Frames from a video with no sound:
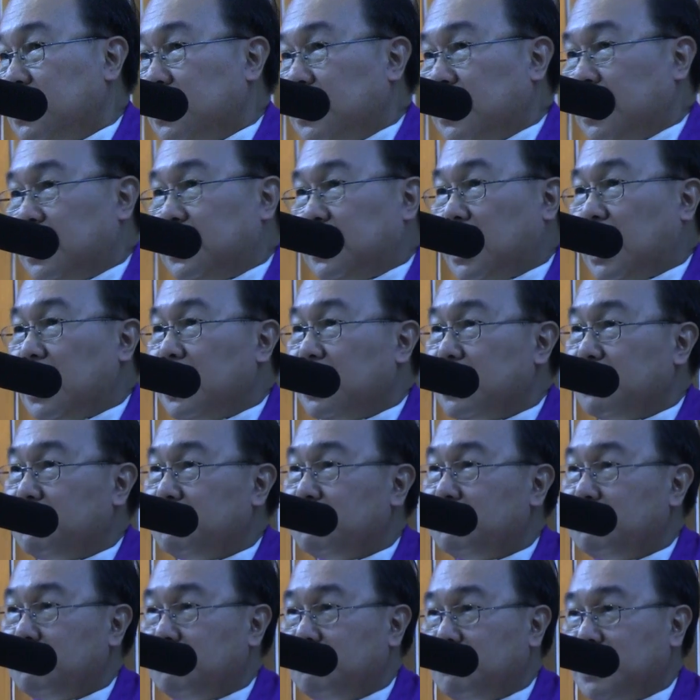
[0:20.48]
And I
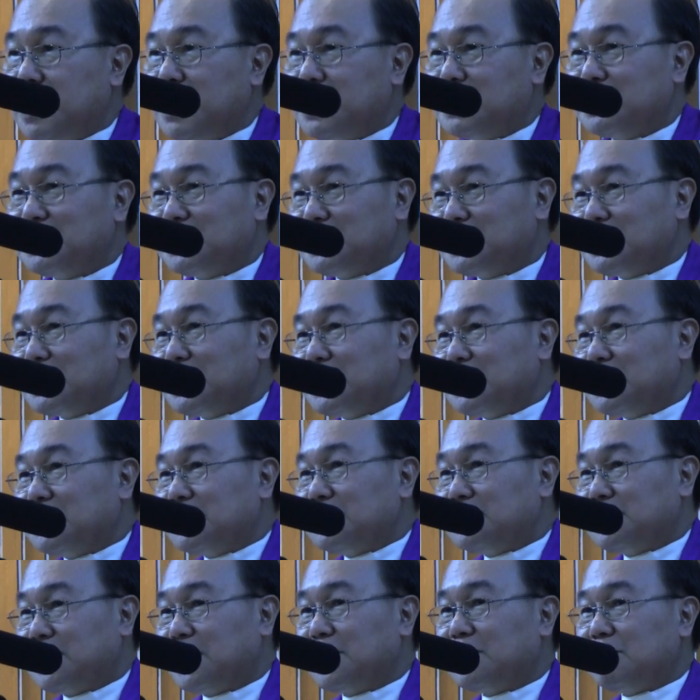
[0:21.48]
am made
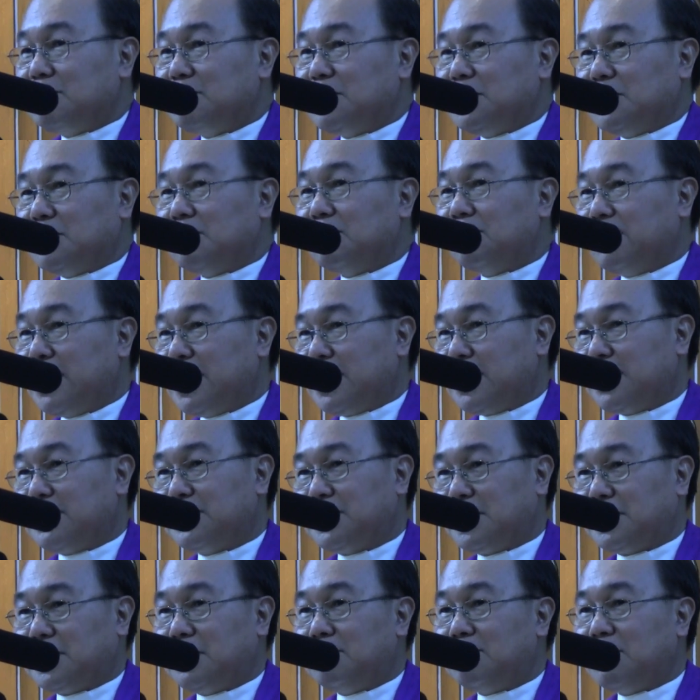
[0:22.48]
terribly aware
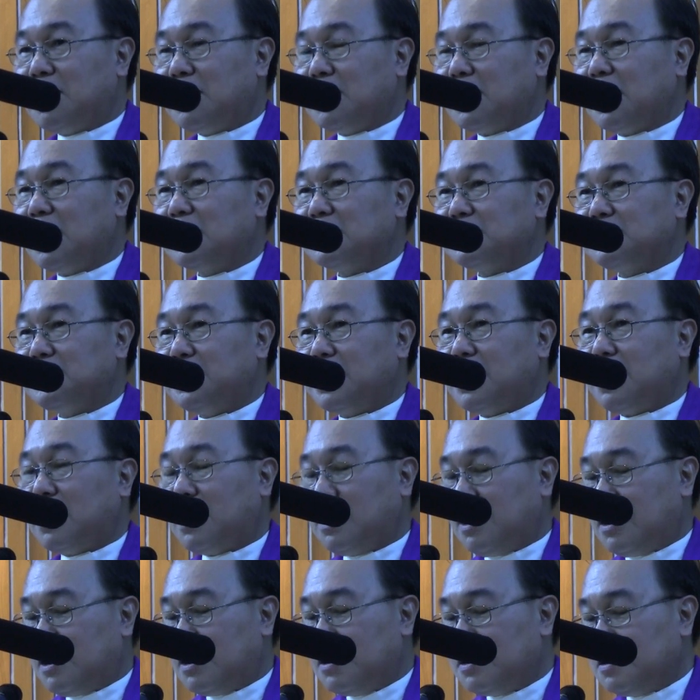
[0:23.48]
that among us there
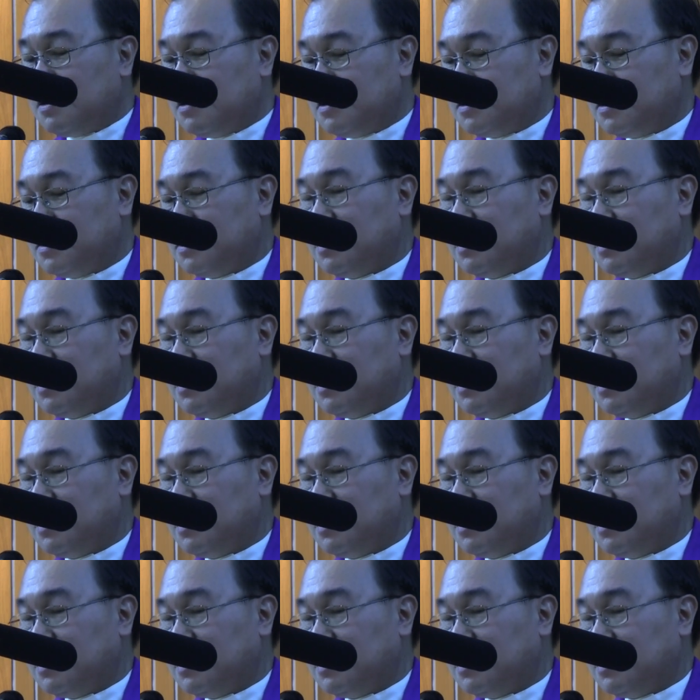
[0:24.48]
are